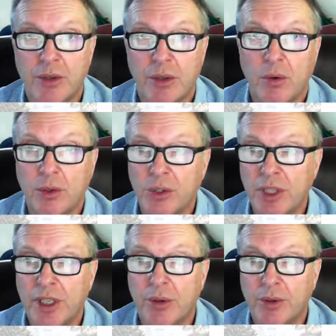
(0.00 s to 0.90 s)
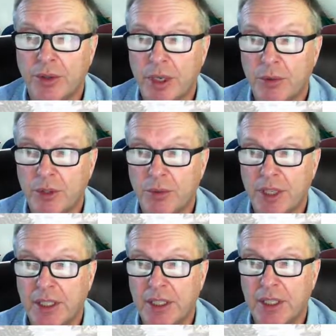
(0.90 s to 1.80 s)
These are usually in older
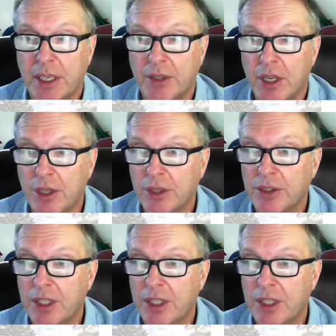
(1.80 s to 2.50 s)
neighborhoods where they did that.